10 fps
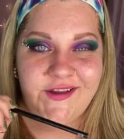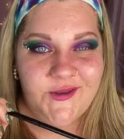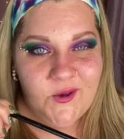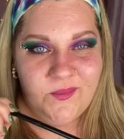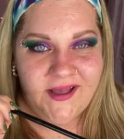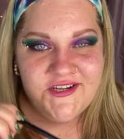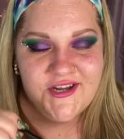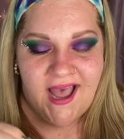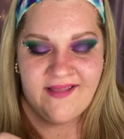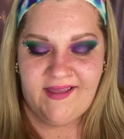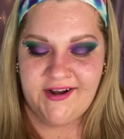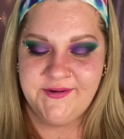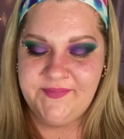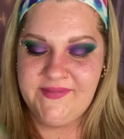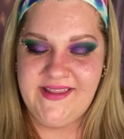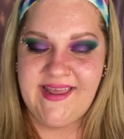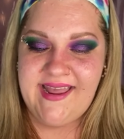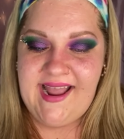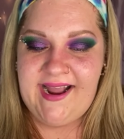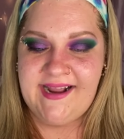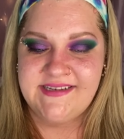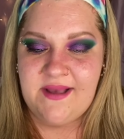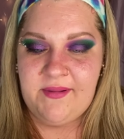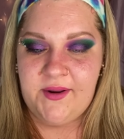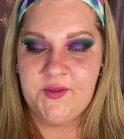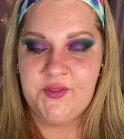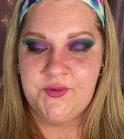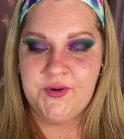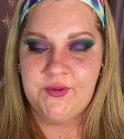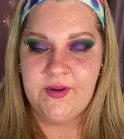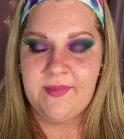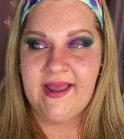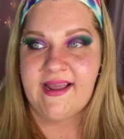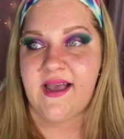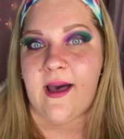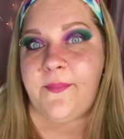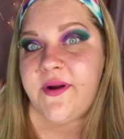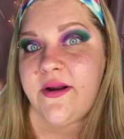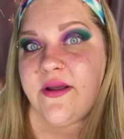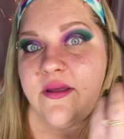No Budge eyeliner, and I'm going to go through my upper,